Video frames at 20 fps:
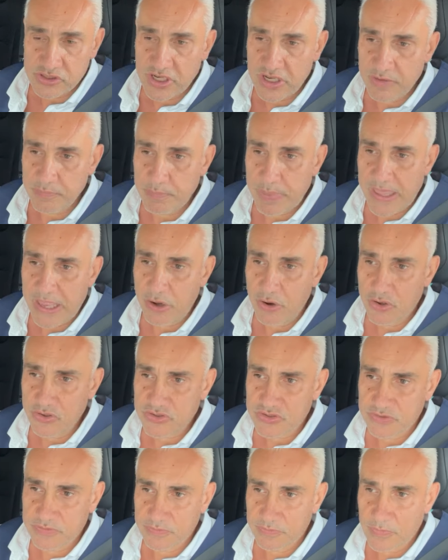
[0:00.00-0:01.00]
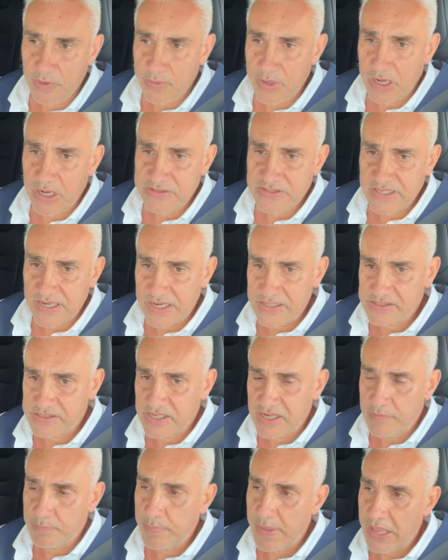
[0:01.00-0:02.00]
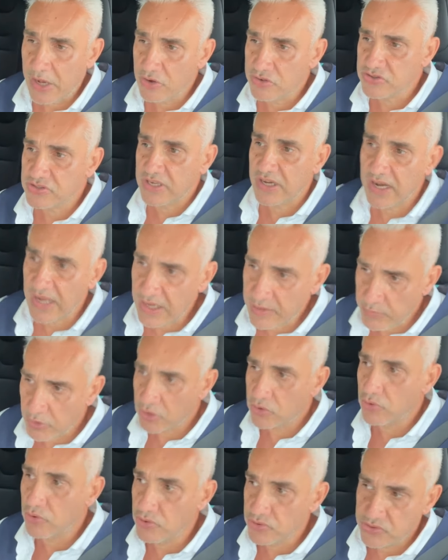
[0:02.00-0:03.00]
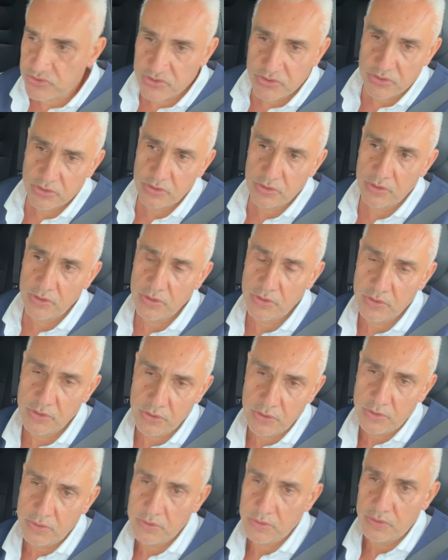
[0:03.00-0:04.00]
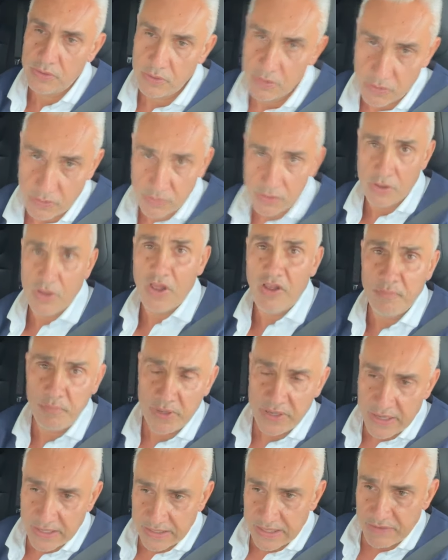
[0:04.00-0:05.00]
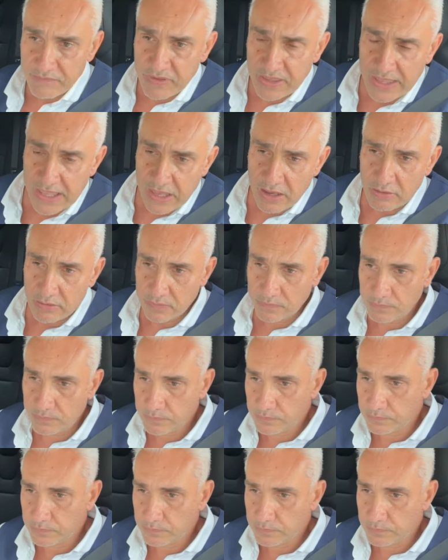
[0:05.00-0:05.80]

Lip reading: Team Panos. I'm going to say Team Panos today because I've been giving out